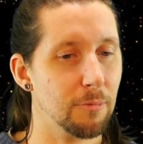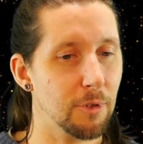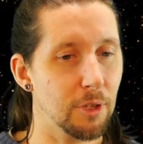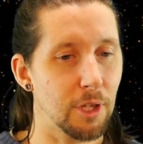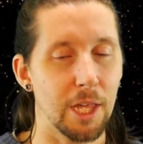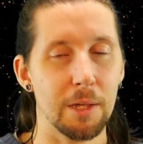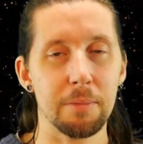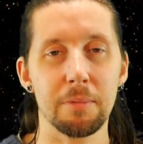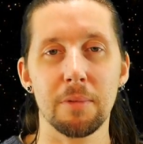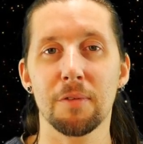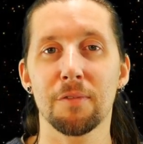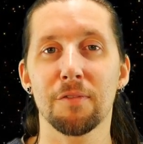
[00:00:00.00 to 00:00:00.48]

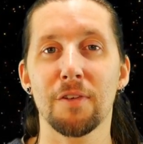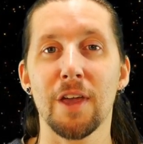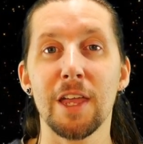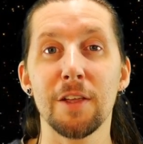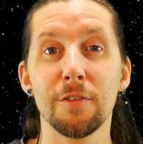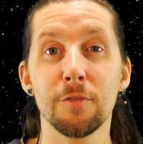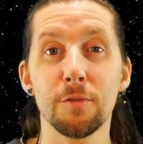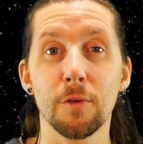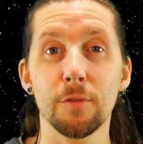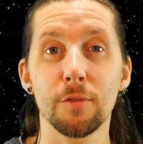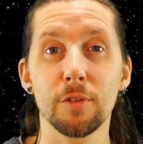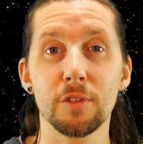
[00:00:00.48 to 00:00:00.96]
Keep the
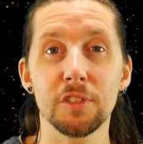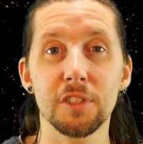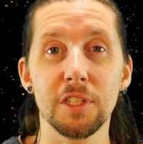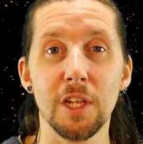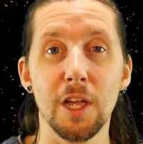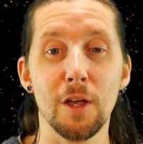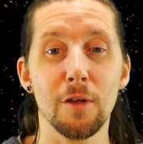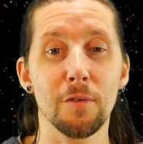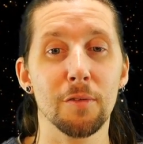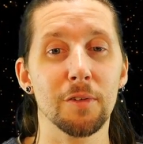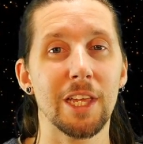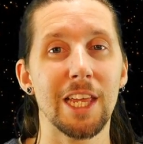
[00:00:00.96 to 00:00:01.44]
faith with
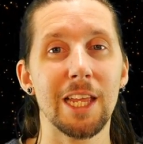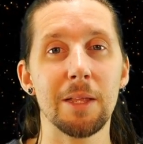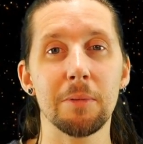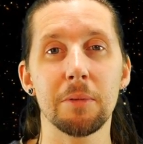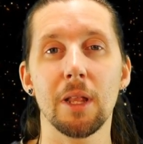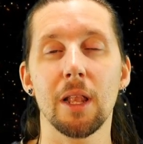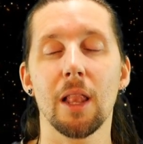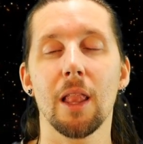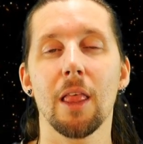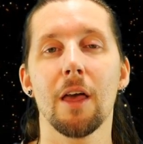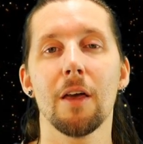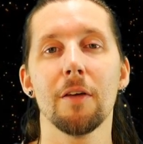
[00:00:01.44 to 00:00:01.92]
yourself. Keep
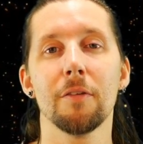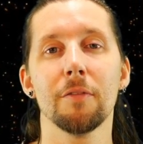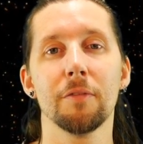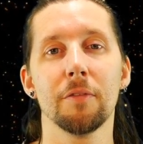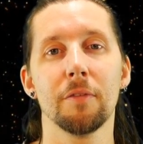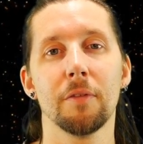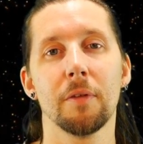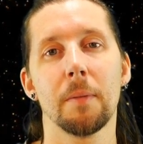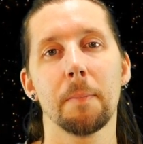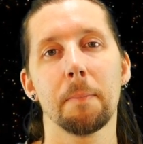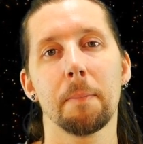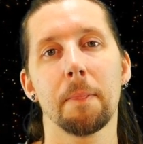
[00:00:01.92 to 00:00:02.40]
the
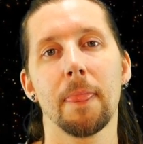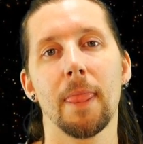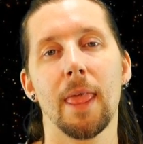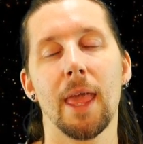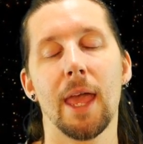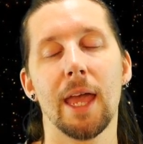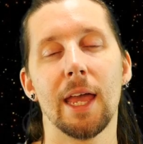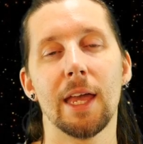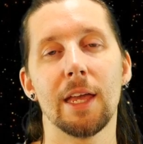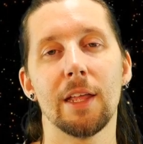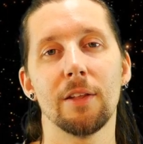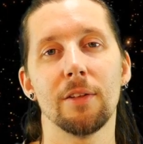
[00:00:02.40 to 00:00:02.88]
love.
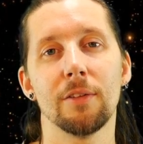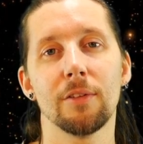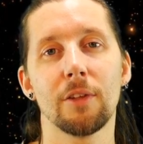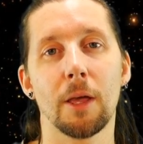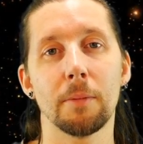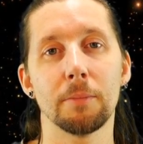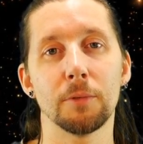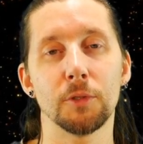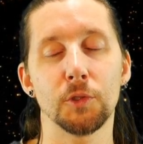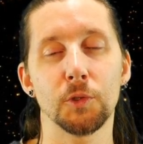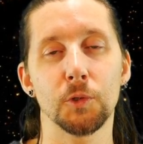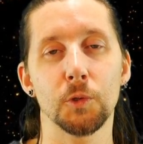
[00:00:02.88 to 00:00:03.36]
And
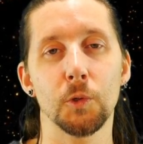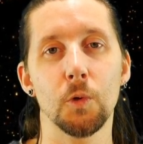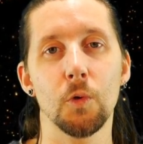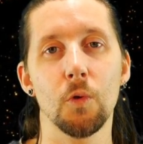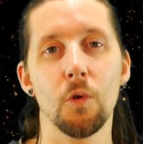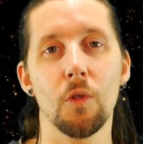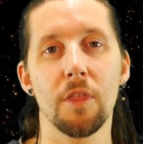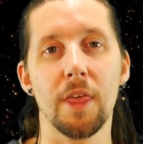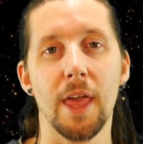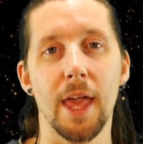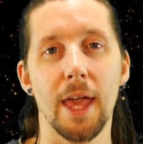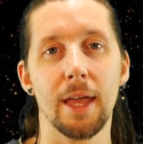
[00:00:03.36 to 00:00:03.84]
I'm
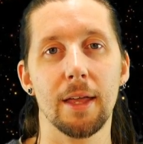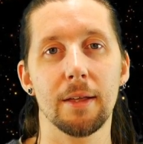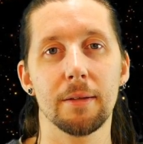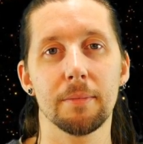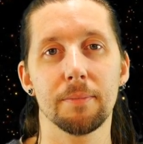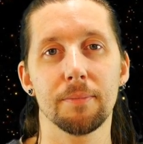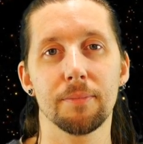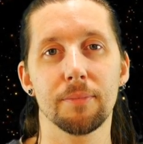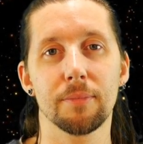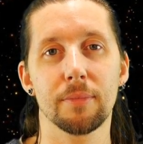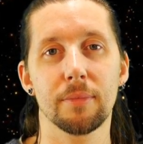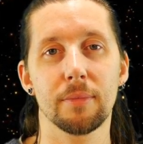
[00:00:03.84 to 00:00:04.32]
sure that
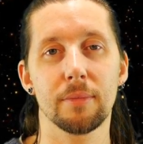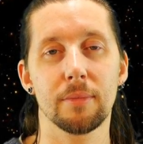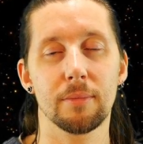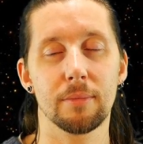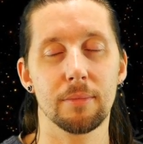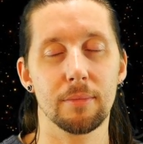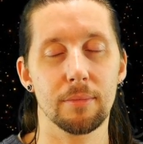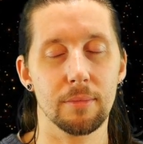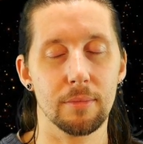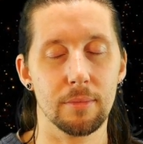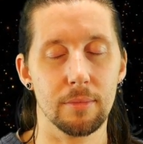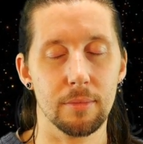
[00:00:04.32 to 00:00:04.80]

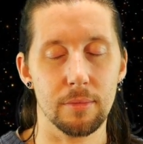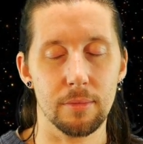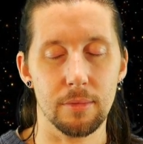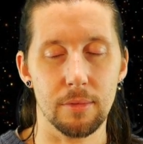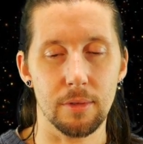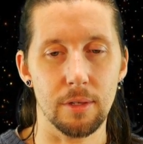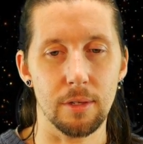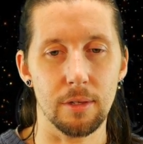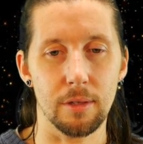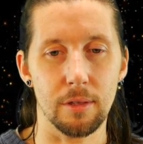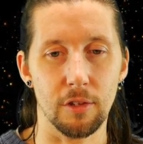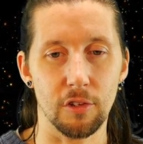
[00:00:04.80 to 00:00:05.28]

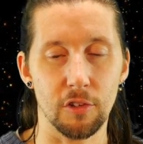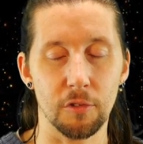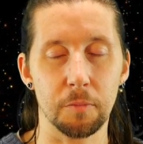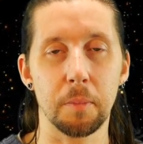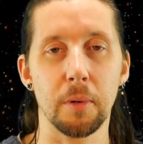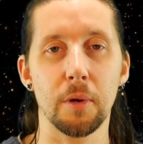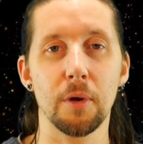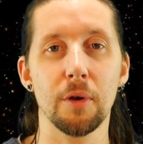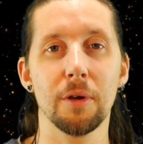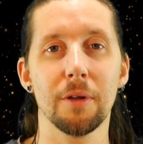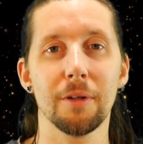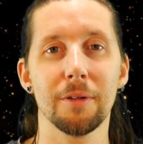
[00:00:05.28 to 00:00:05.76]
the
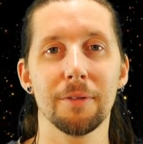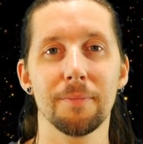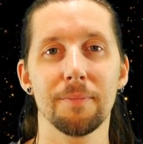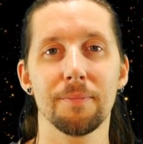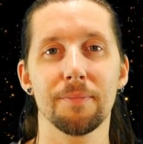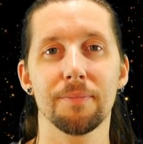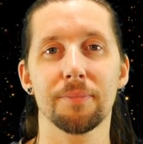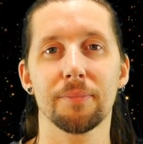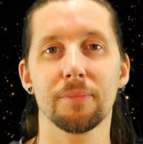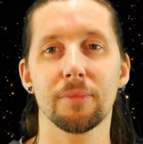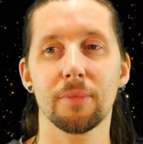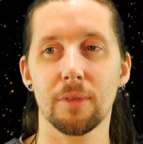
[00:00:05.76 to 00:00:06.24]

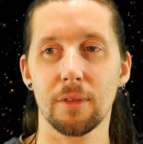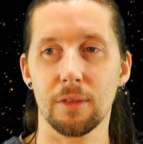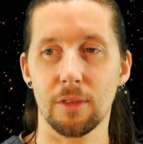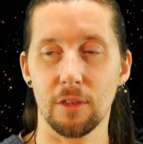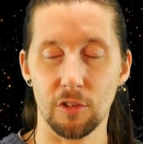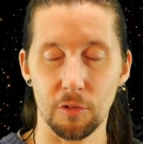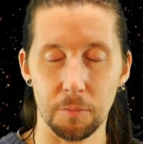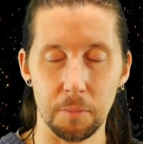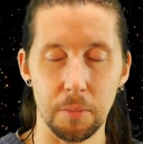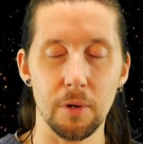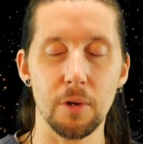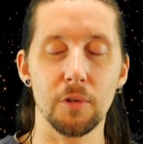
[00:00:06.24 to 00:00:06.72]

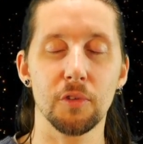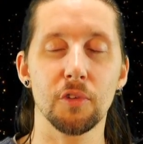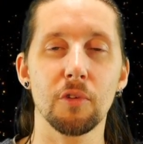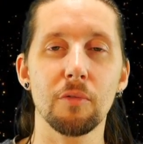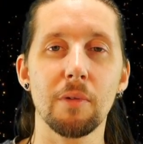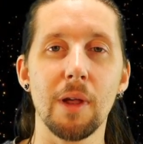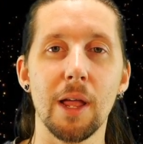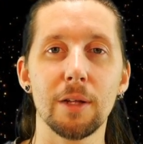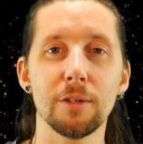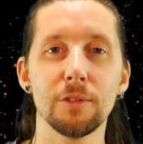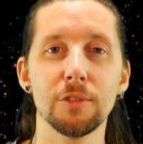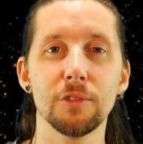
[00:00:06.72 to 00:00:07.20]
spirits
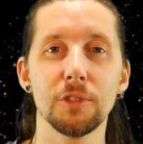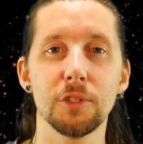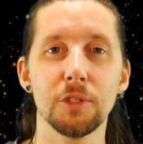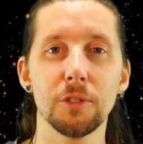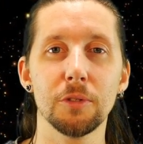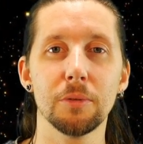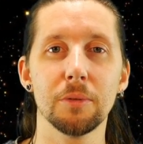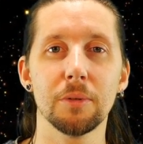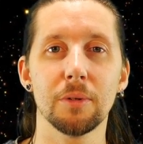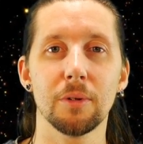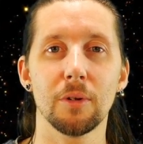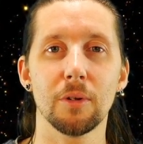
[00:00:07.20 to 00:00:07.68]
around
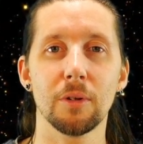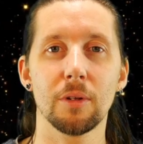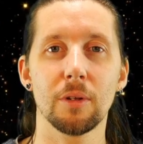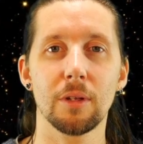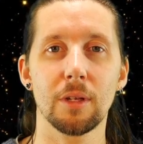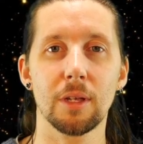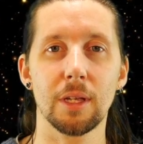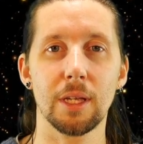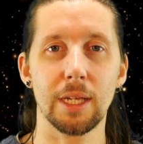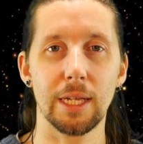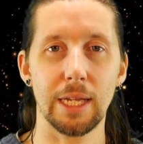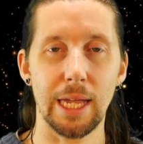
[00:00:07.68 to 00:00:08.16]
you
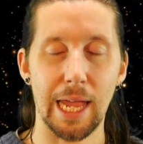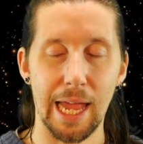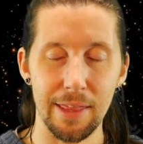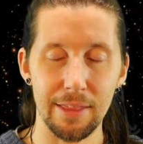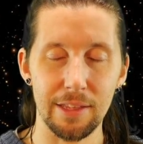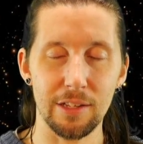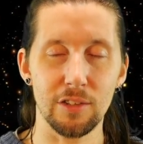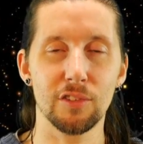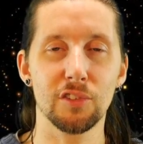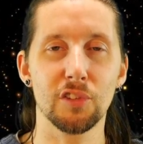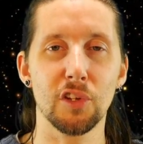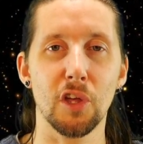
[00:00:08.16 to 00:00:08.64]
at
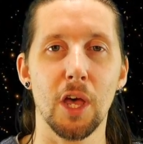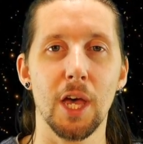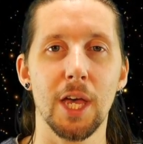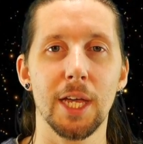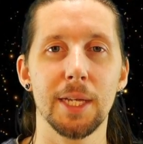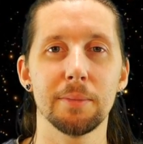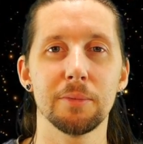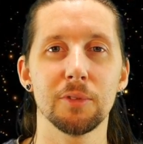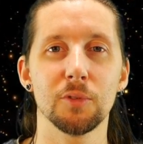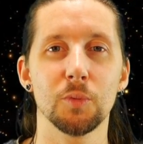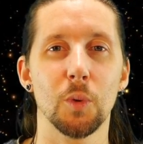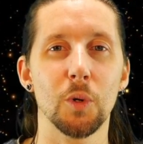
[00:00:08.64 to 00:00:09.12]
these
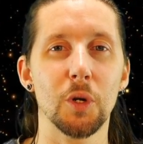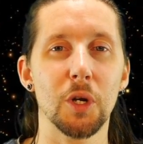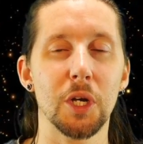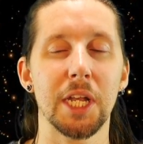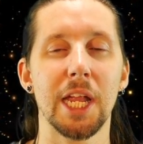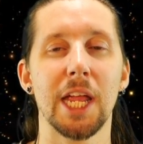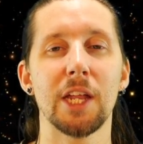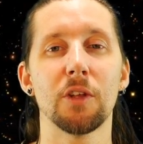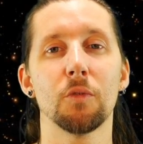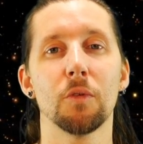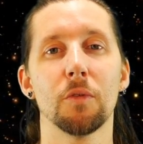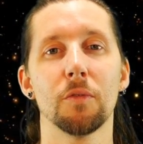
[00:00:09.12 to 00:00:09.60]
times will
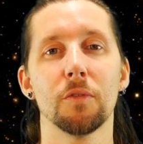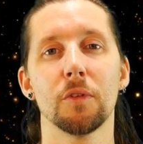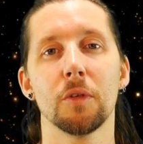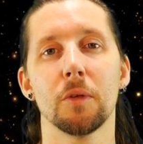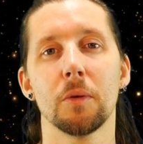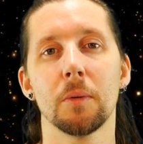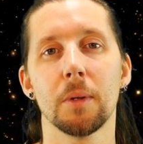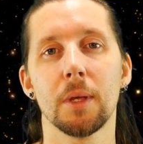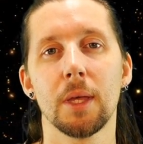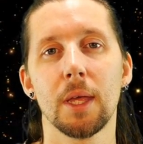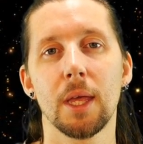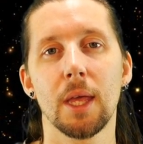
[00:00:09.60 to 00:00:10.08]
connect with you.